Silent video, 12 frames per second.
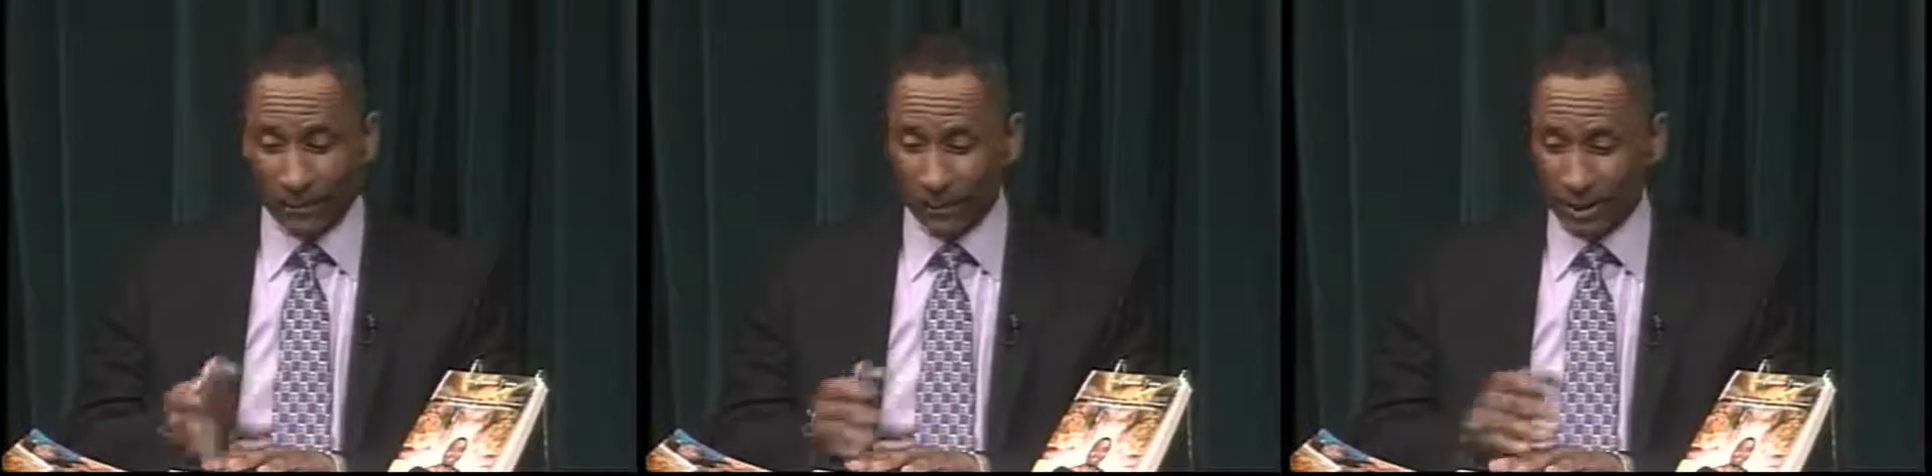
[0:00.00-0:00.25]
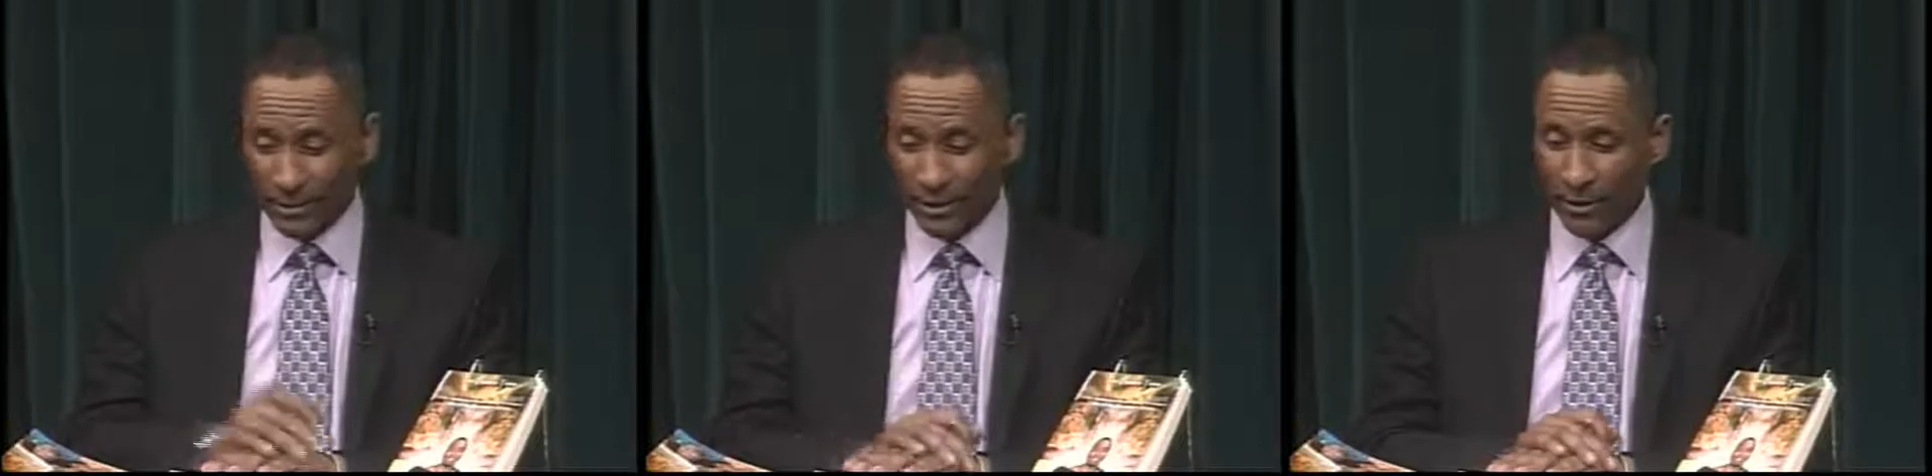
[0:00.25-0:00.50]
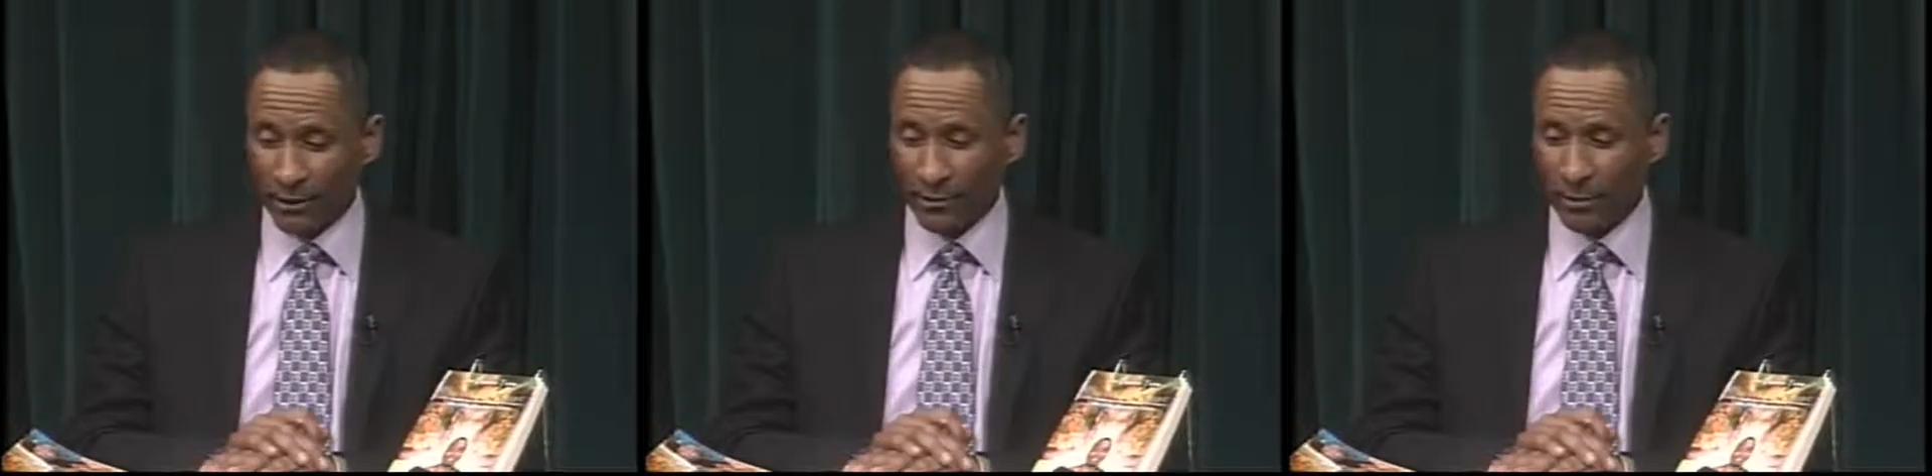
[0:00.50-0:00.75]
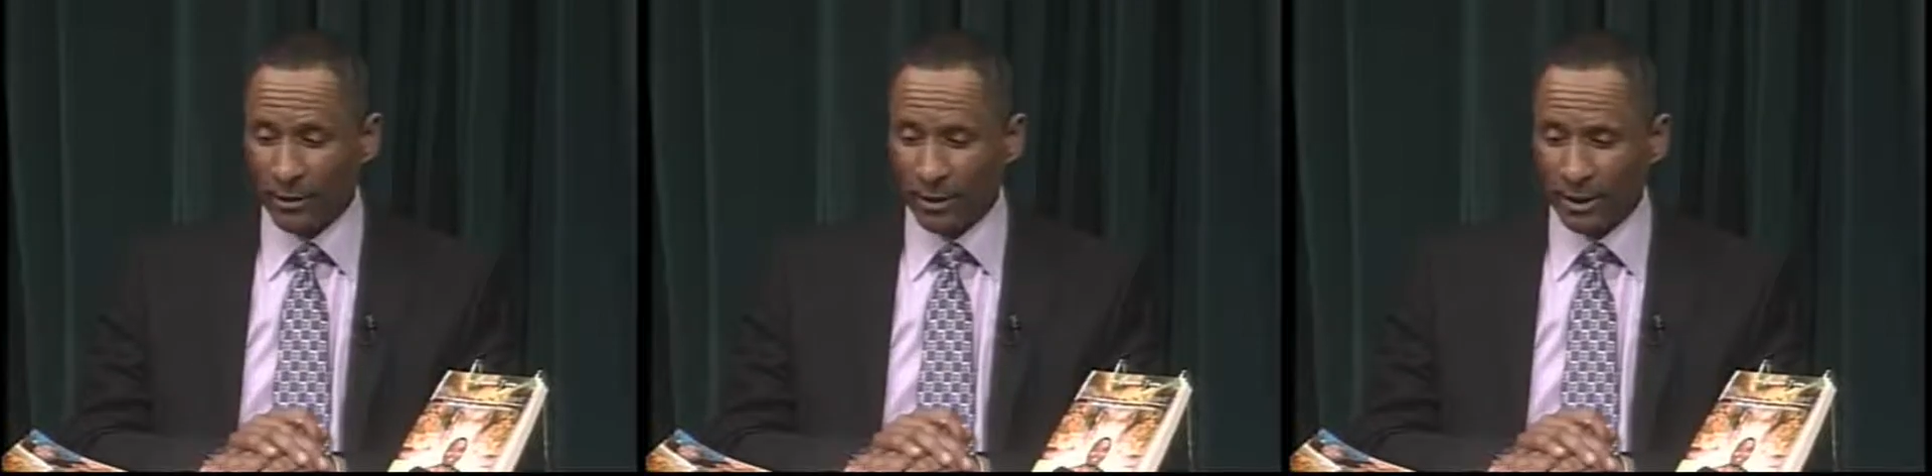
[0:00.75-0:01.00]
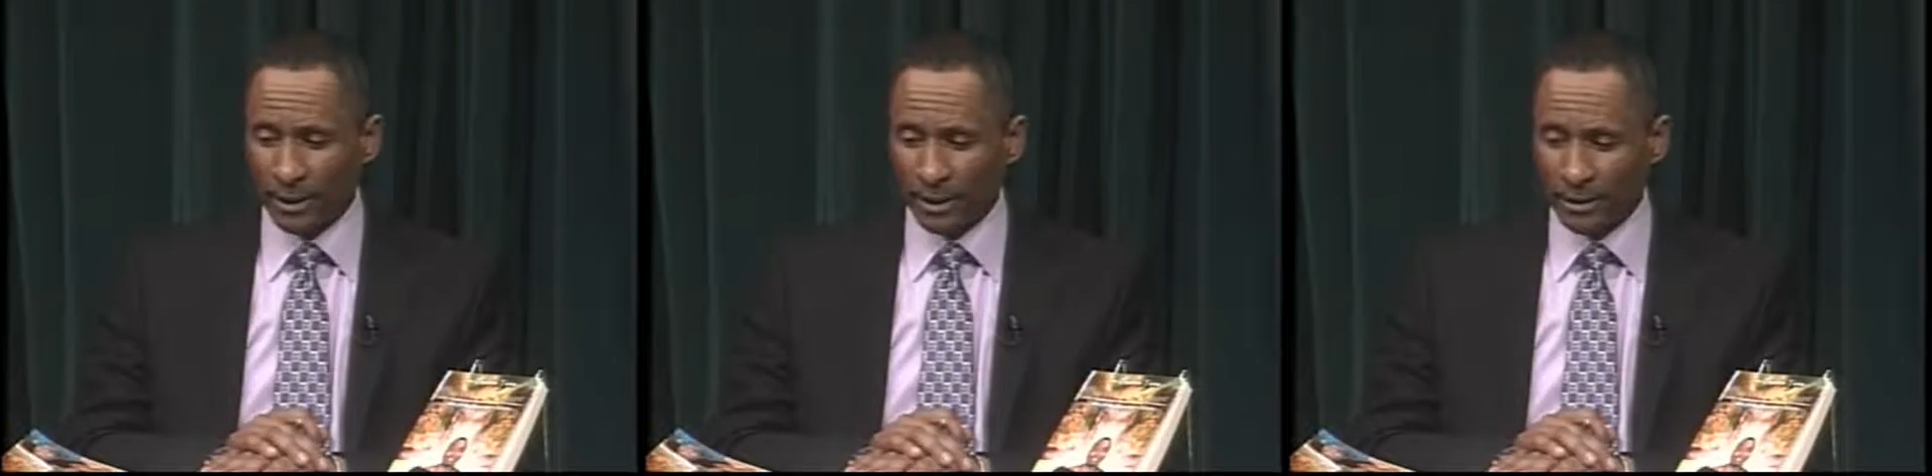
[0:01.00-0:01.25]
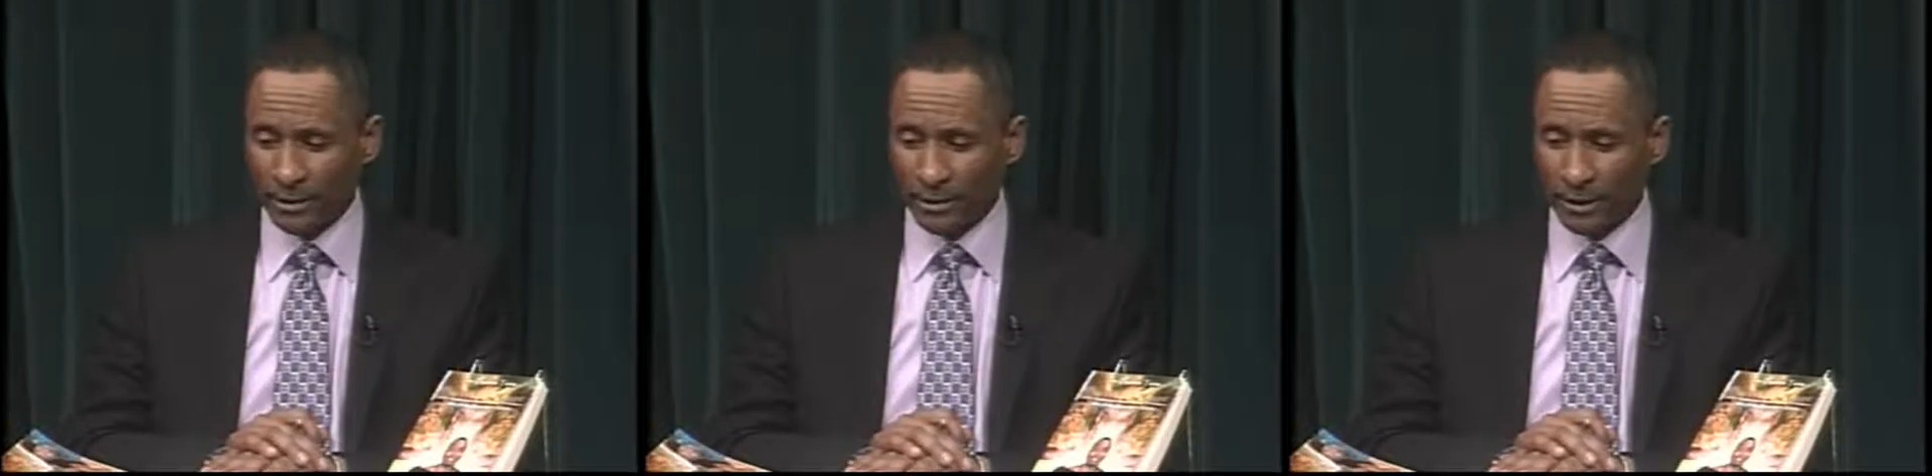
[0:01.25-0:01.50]
When I saw the book
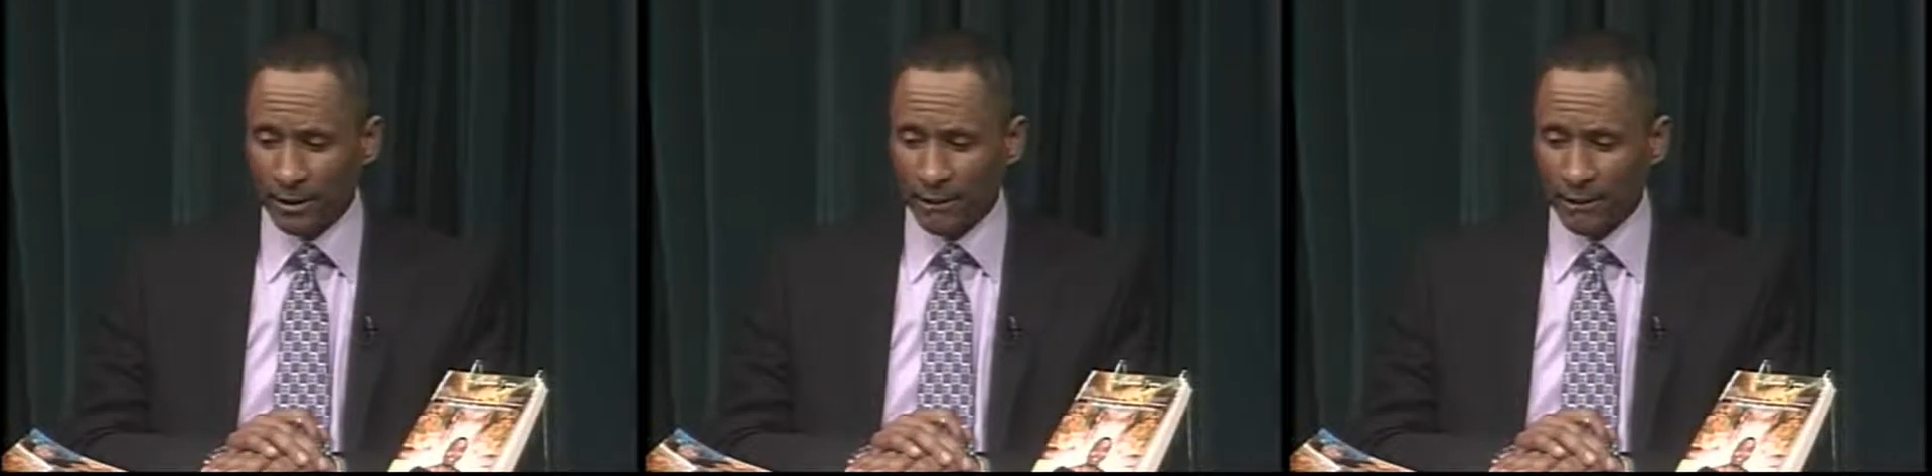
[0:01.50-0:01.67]
and